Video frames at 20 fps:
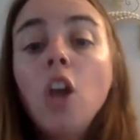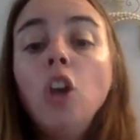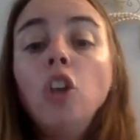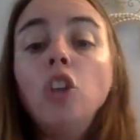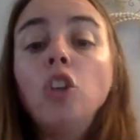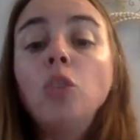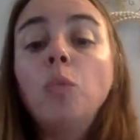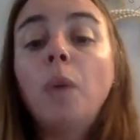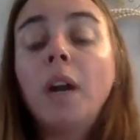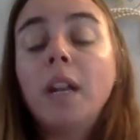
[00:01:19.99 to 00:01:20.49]

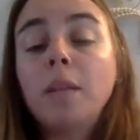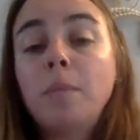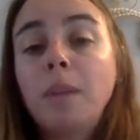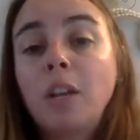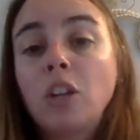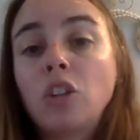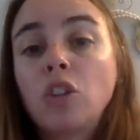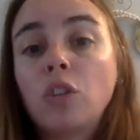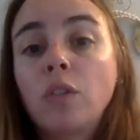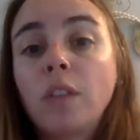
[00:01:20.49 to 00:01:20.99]
You want to make
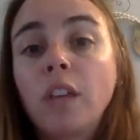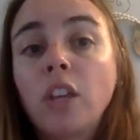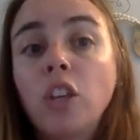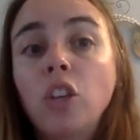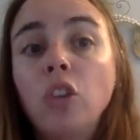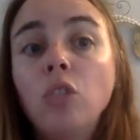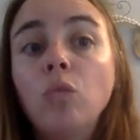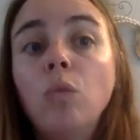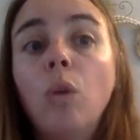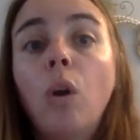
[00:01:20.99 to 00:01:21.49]
sure that
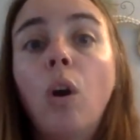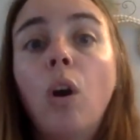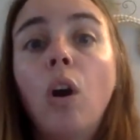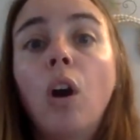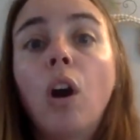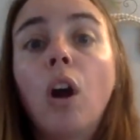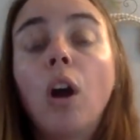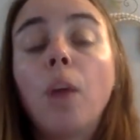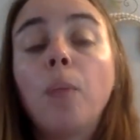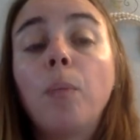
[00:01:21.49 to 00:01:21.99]
you
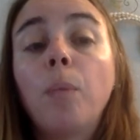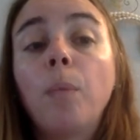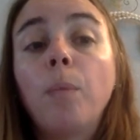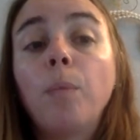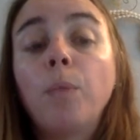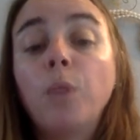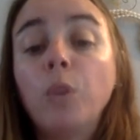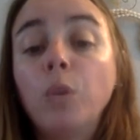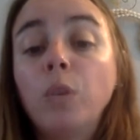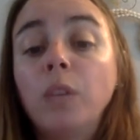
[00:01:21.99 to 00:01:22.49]
are
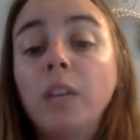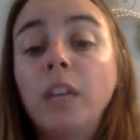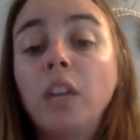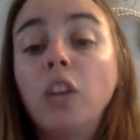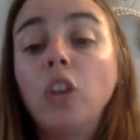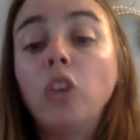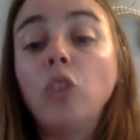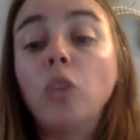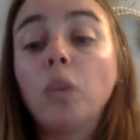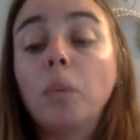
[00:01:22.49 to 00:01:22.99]

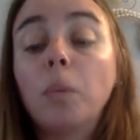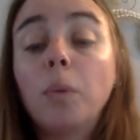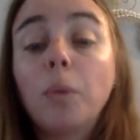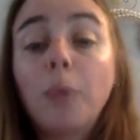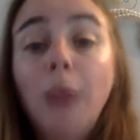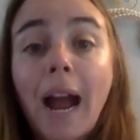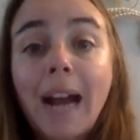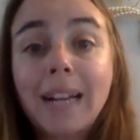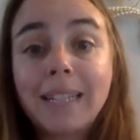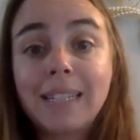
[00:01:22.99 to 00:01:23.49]
Googling your
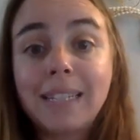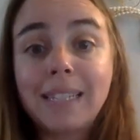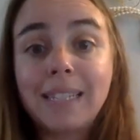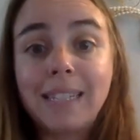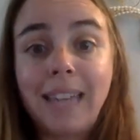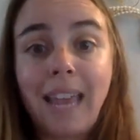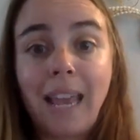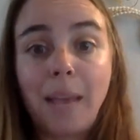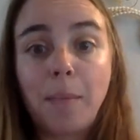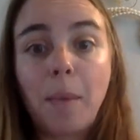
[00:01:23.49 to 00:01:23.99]
practice
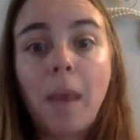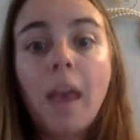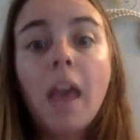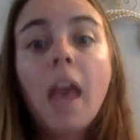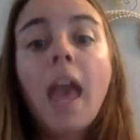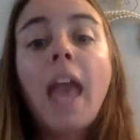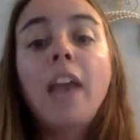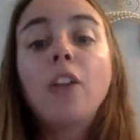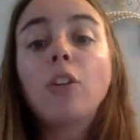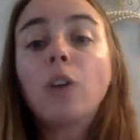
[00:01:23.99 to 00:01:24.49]
name,
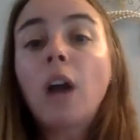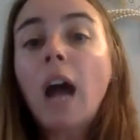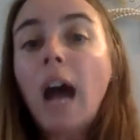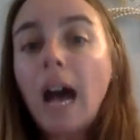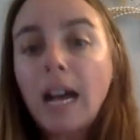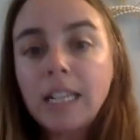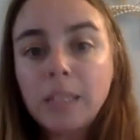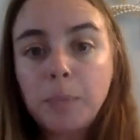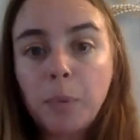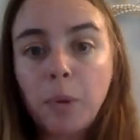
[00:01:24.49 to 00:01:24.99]
your
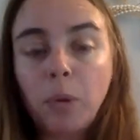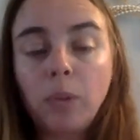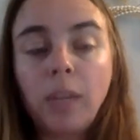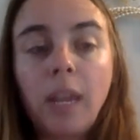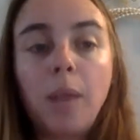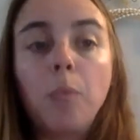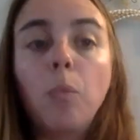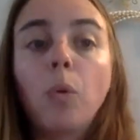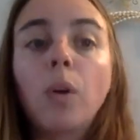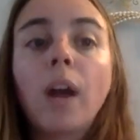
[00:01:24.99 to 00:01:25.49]
hospital
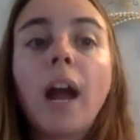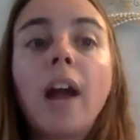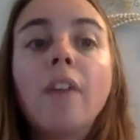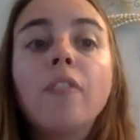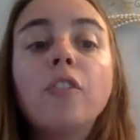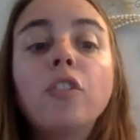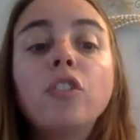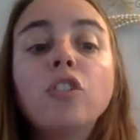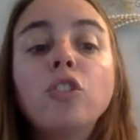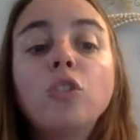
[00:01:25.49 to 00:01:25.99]
name,
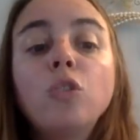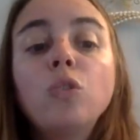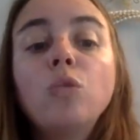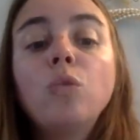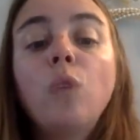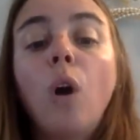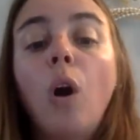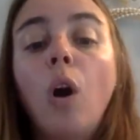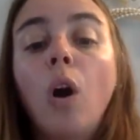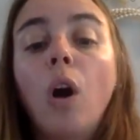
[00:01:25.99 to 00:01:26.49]
wherever
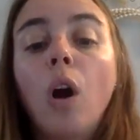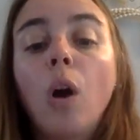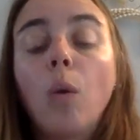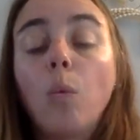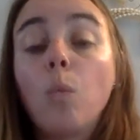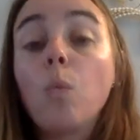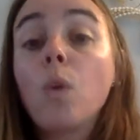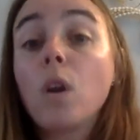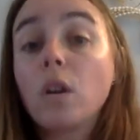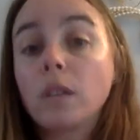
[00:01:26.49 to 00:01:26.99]
you are
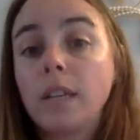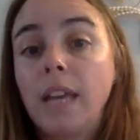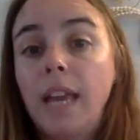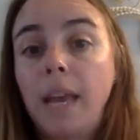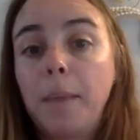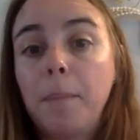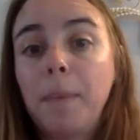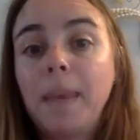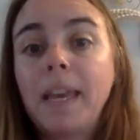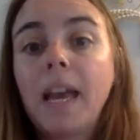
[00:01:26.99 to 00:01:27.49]

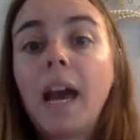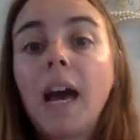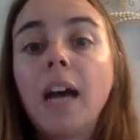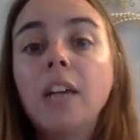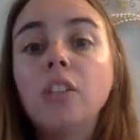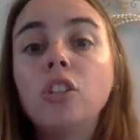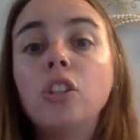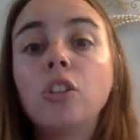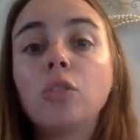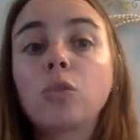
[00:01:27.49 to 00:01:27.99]
working,
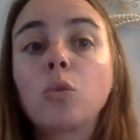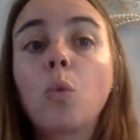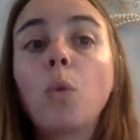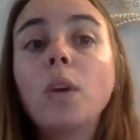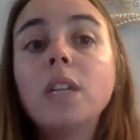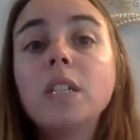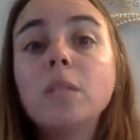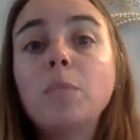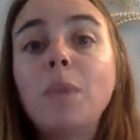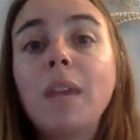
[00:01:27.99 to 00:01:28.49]
because there's
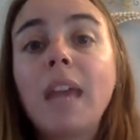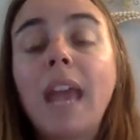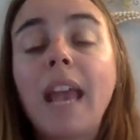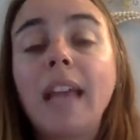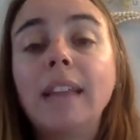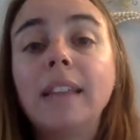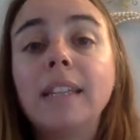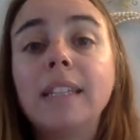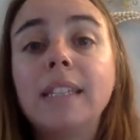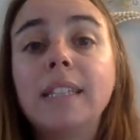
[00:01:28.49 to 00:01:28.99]
going to be
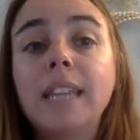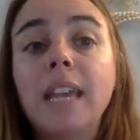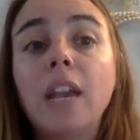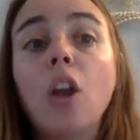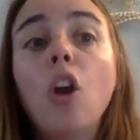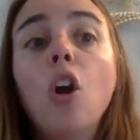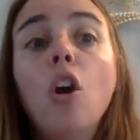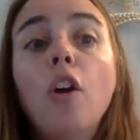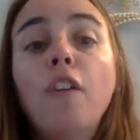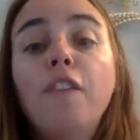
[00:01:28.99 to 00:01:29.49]
a listing
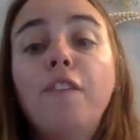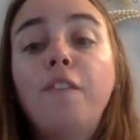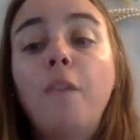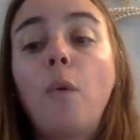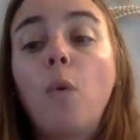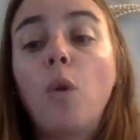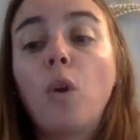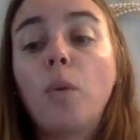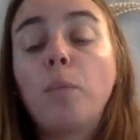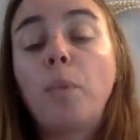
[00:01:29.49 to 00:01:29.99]

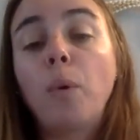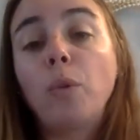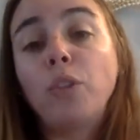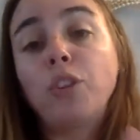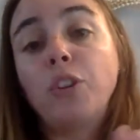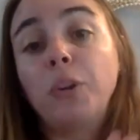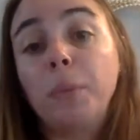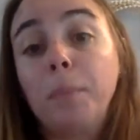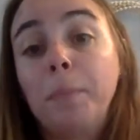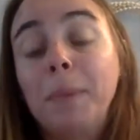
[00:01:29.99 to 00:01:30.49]
for both
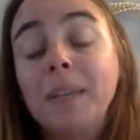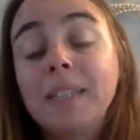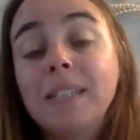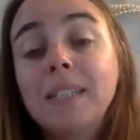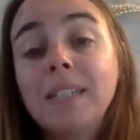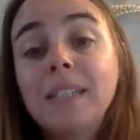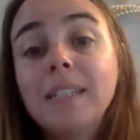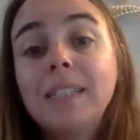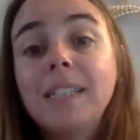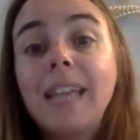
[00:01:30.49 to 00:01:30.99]
your
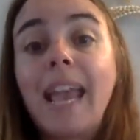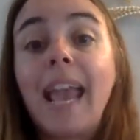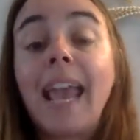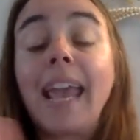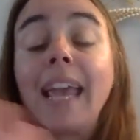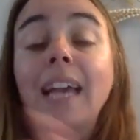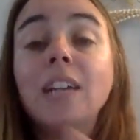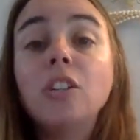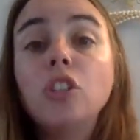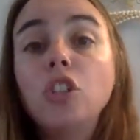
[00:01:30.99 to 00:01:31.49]
business
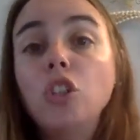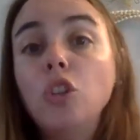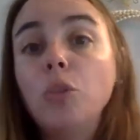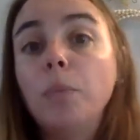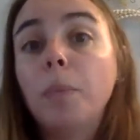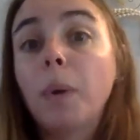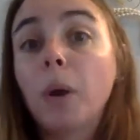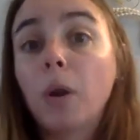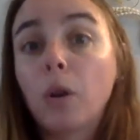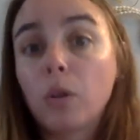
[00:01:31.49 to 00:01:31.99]
and you
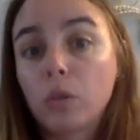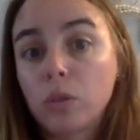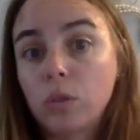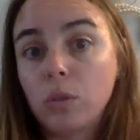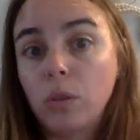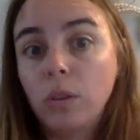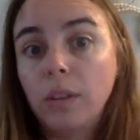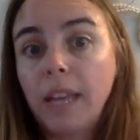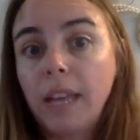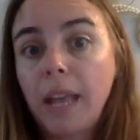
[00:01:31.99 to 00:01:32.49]

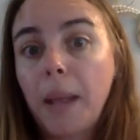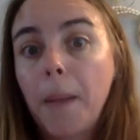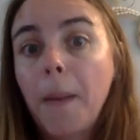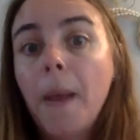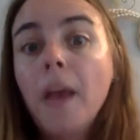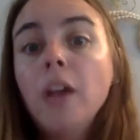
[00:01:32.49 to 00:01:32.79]
personally.